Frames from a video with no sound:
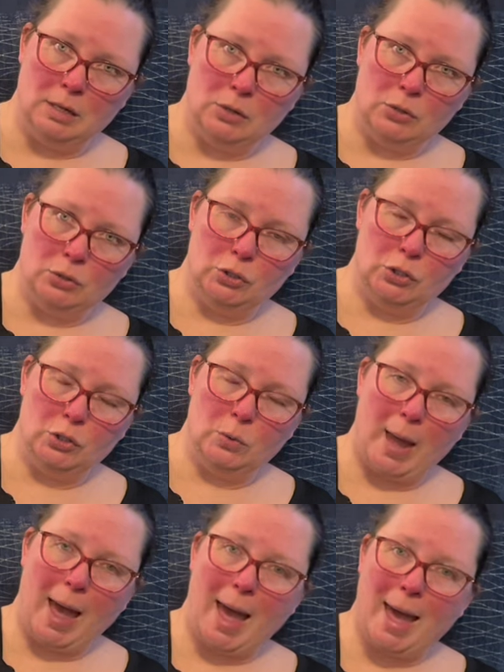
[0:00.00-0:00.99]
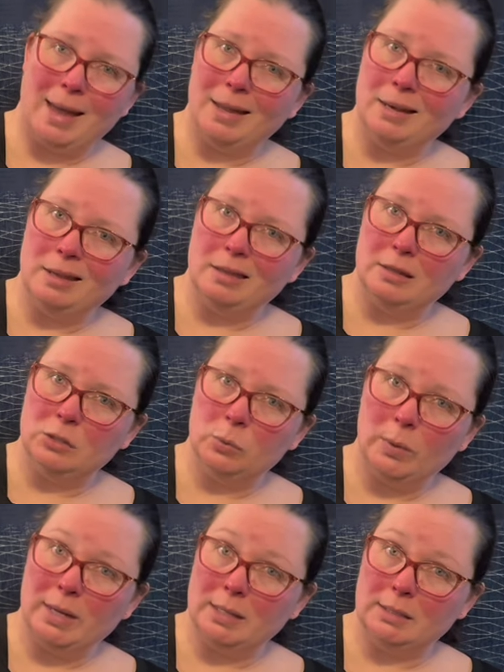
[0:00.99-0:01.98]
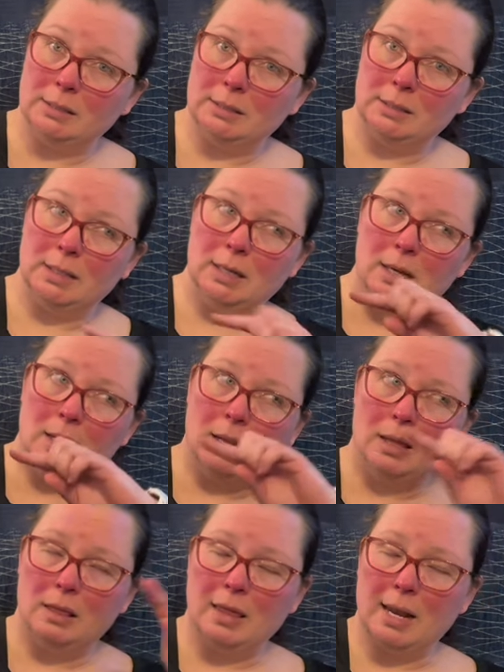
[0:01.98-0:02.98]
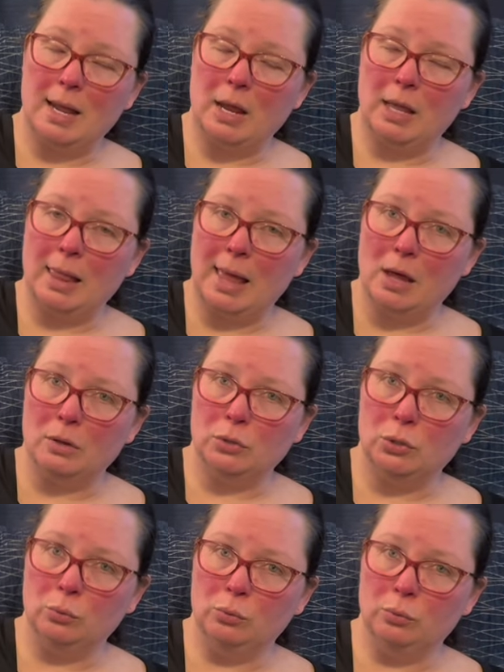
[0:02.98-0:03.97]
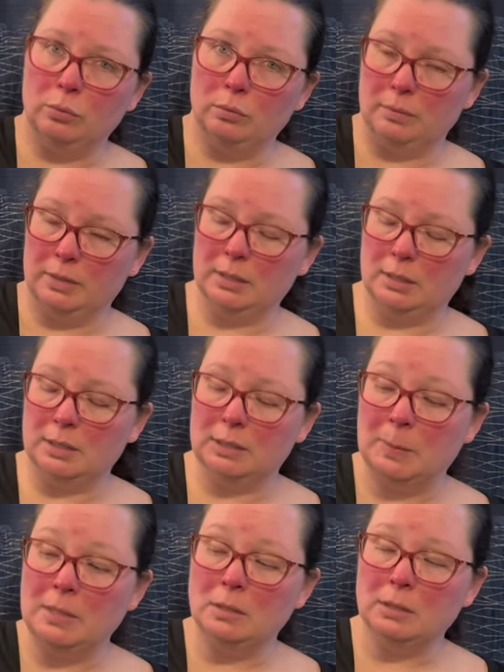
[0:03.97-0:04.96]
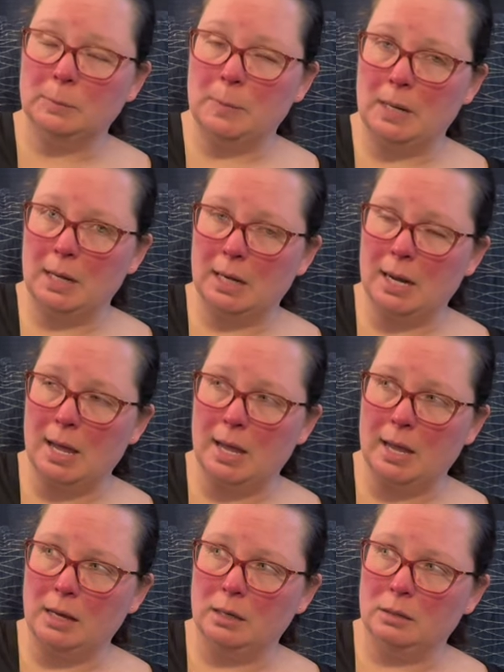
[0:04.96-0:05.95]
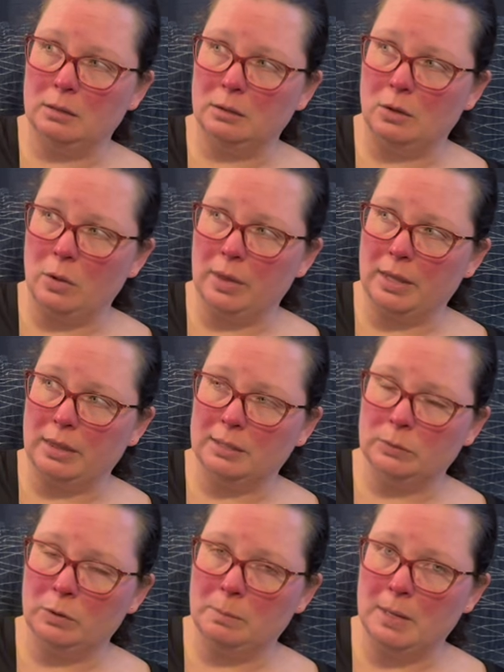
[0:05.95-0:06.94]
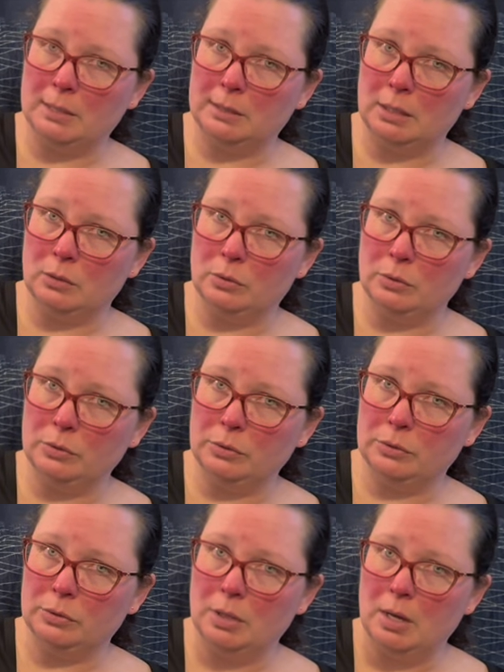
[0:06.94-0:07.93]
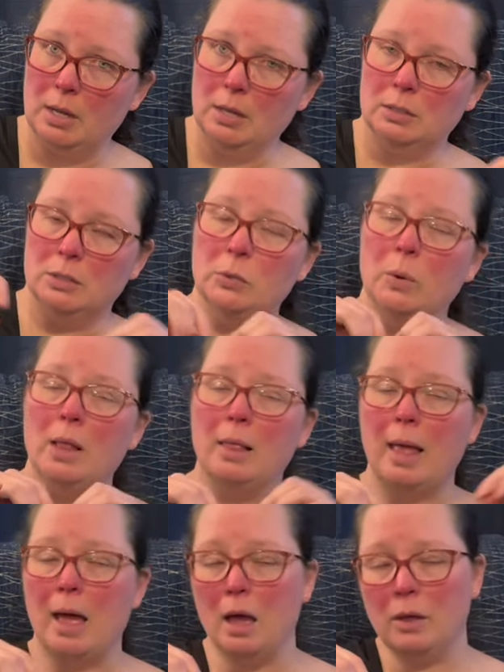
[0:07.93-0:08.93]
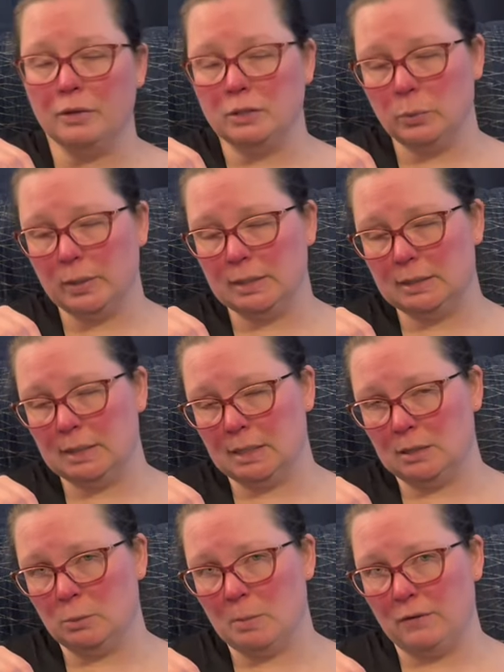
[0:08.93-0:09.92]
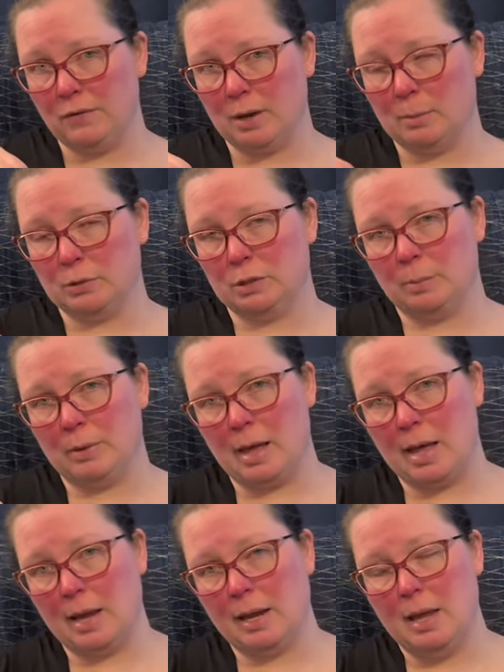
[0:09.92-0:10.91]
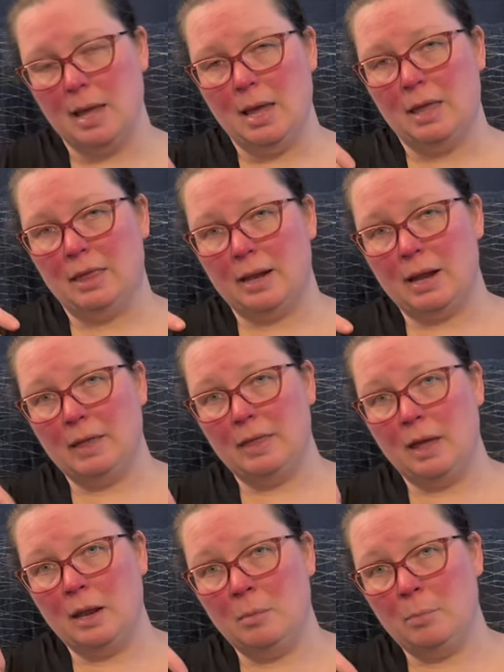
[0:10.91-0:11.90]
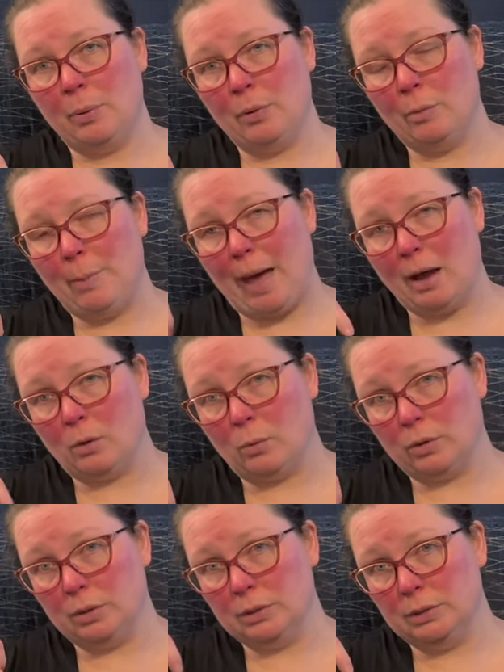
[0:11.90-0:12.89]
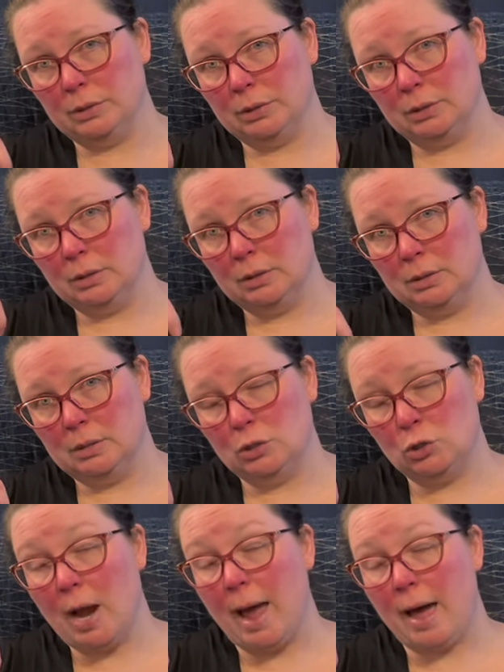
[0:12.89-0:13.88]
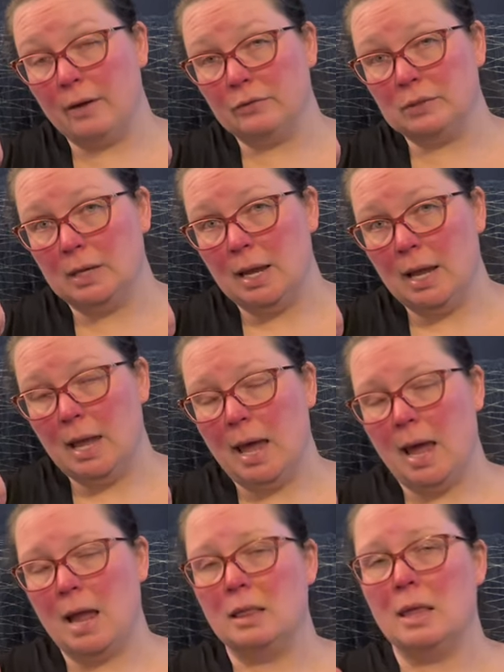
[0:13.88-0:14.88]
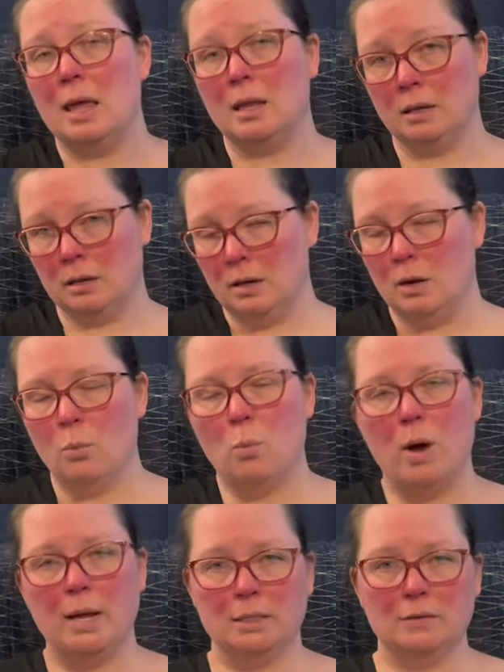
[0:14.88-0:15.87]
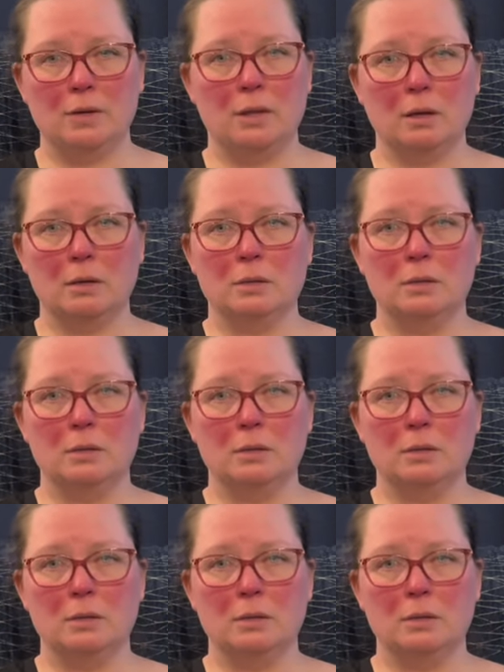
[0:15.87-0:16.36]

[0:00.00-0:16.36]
to add the twist that I allow to the spindle spinning, and I go like this with my singles to allow the twist into my fiber supply that I then pull backwards to draft and then wind everything onto